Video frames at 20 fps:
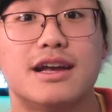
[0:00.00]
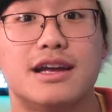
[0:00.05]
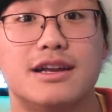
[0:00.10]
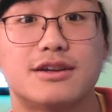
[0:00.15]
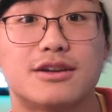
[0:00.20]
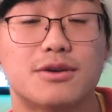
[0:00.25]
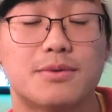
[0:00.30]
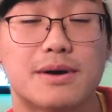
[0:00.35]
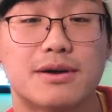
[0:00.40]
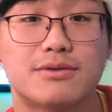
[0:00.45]

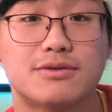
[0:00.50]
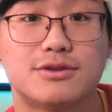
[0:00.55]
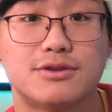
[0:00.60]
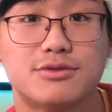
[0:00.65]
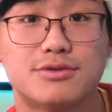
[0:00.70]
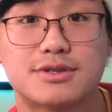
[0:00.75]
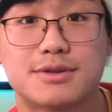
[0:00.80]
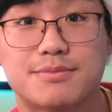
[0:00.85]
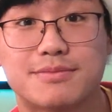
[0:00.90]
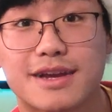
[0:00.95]
and go out and
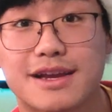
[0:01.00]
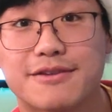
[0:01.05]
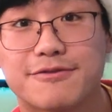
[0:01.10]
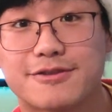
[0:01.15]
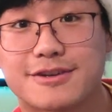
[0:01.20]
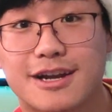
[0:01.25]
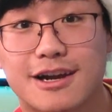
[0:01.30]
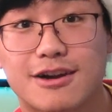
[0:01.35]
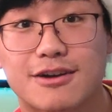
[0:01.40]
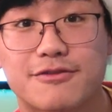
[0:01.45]
do some night
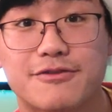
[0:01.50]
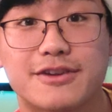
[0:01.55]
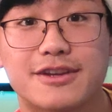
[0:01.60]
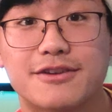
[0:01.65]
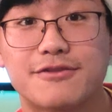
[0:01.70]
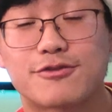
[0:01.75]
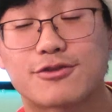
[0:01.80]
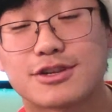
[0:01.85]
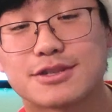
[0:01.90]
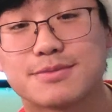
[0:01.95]

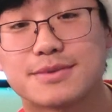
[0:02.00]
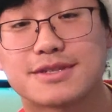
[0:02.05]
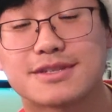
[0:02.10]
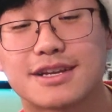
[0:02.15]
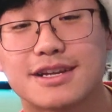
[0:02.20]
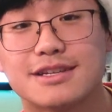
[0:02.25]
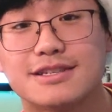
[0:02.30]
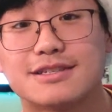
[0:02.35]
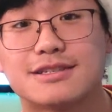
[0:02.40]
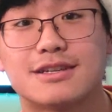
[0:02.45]
photography of
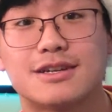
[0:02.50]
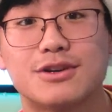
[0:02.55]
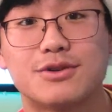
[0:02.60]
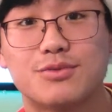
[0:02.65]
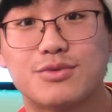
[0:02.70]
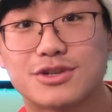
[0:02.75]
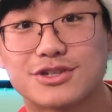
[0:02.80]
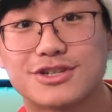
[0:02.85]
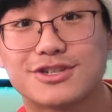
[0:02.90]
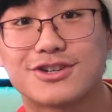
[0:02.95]
Christmas lights.
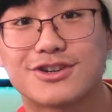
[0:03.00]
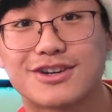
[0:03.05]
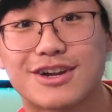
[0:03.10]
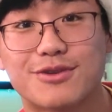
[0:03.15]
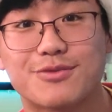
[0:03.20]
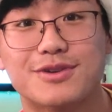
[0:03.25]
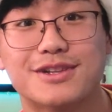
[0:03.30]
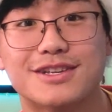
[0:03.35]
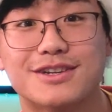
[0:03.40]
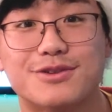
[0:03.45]
which should turn
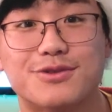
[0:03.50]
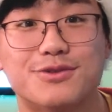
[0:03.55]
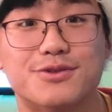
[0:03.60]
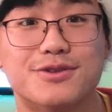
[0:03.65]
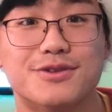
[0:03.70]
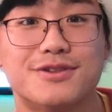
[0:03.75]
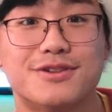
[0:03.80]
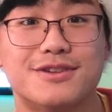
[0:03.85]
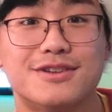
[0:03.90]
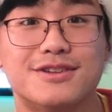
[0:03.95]
out really
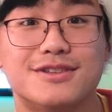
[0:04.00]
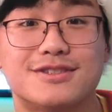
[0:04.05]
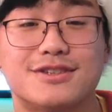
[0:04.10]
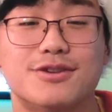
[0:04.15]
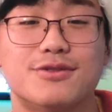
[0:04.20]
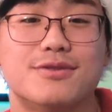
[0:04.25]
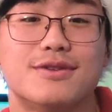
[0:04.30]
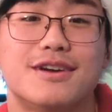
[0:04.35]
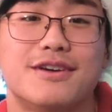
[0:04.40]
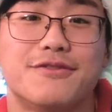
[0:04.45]
cool.
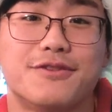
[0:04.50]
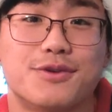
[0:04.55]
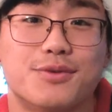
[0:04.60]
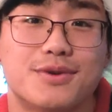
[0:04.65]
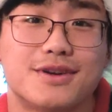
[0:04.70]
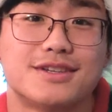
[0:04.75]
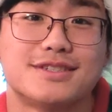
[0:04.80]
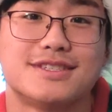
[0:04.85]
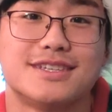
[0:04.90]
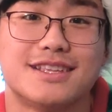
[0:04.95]
So if you
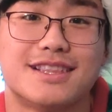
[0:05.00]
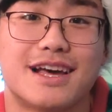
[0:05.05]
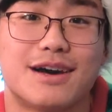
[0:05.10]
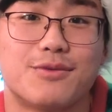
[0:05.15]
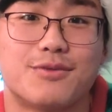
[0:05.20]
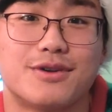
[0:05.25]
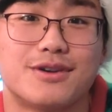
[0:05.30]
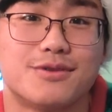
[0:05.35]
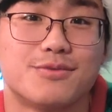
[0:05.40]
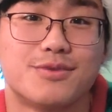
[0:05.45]
want to see
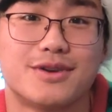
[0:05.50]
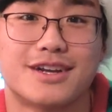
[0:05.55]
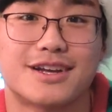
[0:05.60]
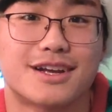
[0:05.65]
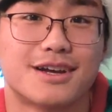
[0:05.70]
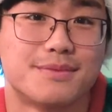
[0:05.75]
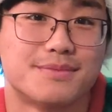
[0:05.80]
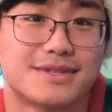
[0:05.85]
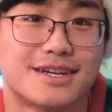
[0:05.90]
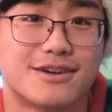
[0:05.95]
that one when
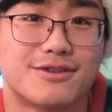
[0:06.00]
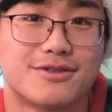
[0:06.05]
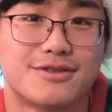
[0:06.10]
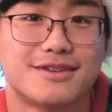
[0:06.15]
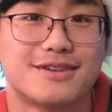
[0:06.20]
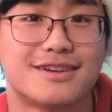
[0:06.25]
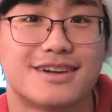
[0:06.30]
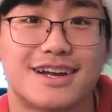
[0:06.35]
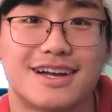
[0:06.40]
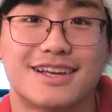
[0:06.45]
it comes
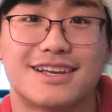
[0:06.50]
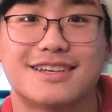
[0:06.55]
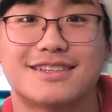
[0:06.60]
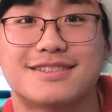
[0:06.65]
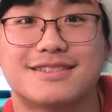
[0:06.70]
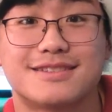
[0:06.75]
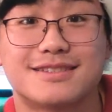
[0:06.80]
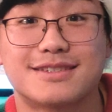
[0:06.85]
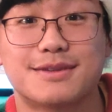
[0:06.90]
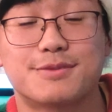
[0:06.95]
out, I
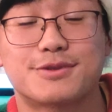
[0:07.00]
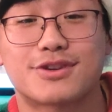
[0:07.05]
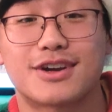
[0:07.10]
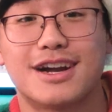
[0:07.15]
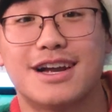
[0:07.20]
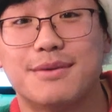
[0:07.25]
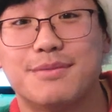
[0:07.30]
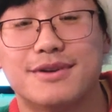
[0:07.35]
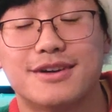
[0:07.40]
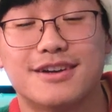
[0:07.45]
guess
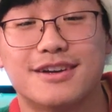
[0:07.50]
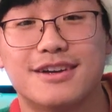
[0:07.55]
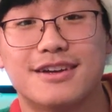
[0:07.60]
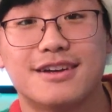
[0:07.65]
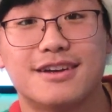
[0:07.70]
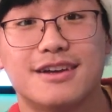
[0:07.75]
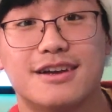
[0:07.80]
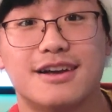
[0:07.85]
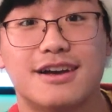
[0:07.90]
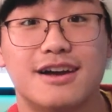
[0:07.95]
subscribe.
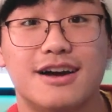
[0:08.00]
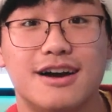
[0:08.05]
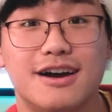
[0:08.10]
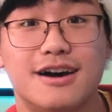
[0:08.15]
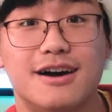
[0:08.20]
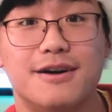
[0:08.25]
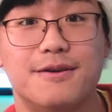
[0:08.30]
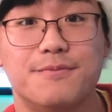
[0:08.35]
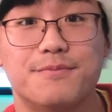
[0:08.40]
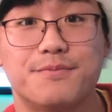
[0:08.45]

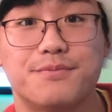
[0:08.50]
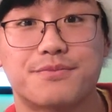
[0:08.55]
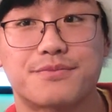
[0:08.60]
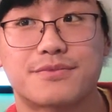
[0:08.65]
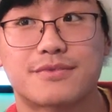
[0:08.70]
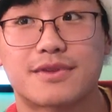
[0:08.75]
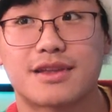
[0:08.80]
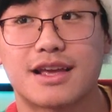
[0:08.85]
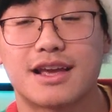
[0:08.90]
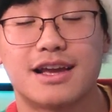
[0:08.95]

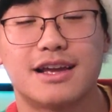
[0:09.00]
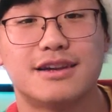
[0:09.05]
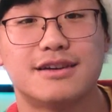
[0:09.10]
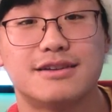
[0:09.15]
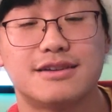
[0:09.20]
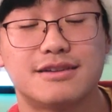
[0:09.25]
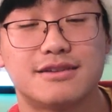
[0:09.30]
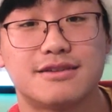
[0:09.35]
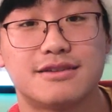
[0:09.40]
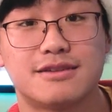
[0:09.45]

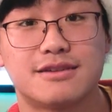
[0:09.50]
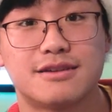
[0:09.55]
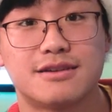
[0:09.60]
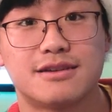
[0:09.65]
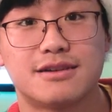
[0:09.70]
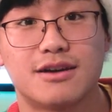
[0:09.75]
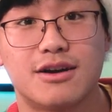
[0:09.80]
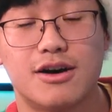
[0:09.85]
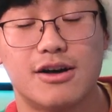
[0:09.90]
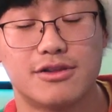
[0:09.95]
And
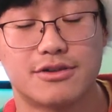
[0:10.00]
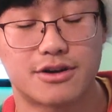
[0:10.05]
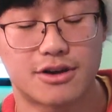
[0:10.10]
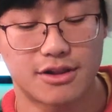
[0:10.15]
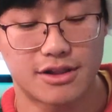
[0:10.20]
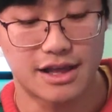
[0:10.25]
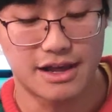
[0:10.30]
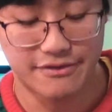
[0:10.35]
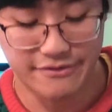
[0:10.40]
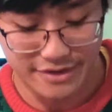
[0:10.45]
all in
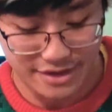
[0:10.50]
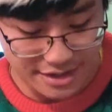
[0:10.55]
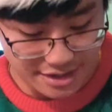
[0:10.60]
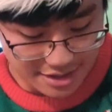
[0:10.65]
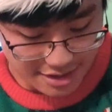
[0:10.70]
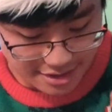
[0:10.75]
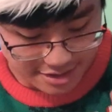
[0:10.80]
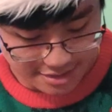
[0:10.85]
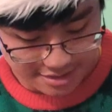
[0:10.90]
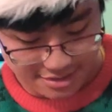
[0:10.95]
all, have
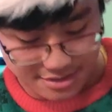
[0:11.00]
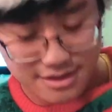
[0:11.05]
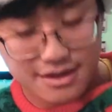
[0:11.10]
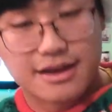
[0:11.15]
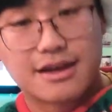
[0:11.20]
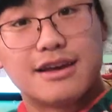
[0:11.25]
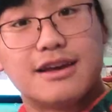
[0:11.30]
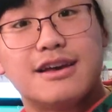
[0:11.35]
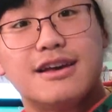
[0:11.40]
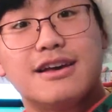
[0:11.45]
a
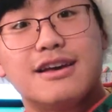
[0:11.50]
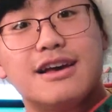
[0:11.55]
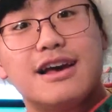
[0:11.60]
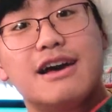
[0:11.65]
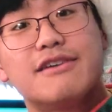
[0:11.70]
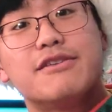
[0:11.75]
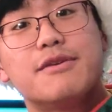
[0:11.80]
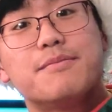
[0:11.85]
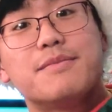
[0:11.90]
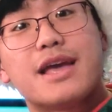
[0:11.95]

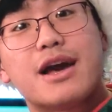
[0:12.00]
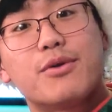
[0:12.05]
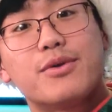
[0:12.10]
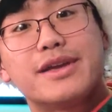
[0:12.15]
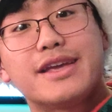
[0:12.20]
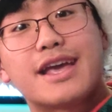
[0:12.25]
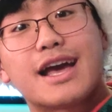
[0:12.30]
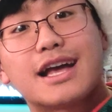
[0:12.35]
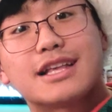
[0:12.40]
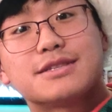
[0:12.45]

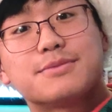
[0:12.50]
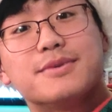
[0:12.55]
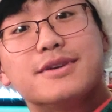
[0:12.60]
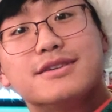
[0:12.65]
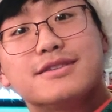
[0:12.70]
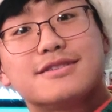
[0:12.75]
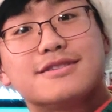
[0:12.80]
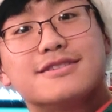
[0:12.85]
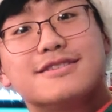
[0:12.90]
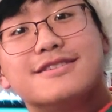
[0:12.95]
meowy
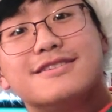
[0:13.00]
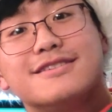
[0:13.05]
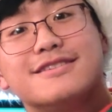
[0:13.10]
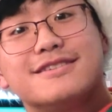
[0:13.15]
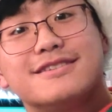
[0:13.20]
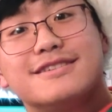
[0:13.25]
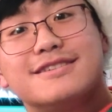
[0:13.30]
Catsmas.